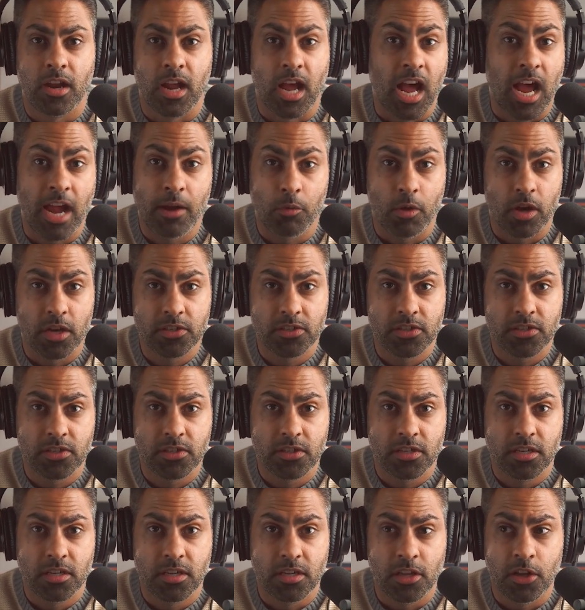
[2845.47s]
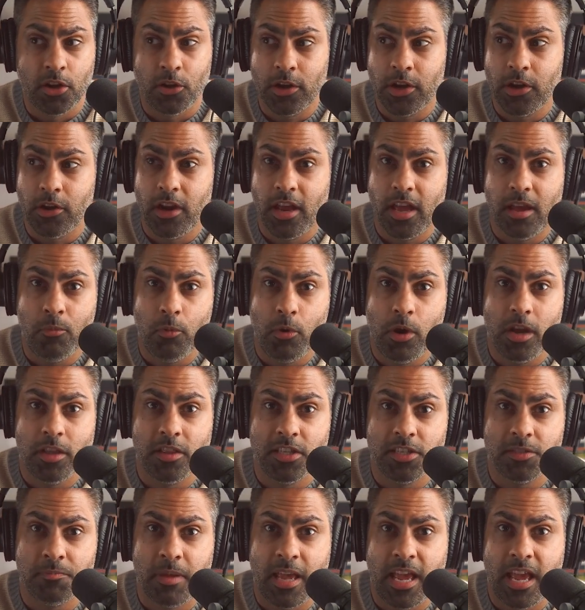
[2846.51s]
I was, you know, here I am wearing
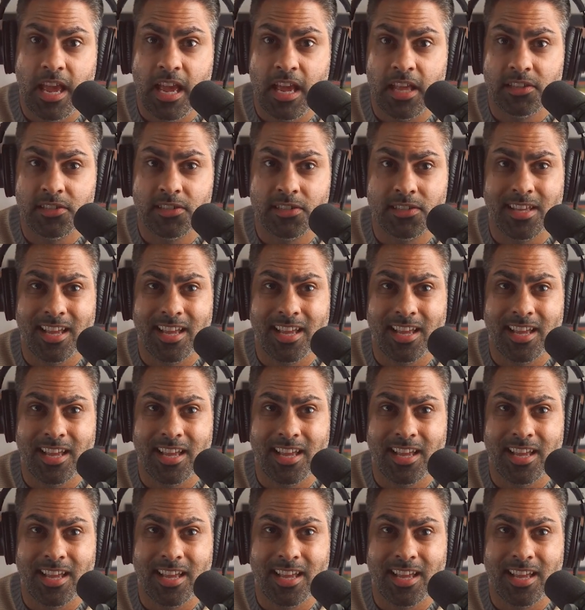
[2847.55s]
these pants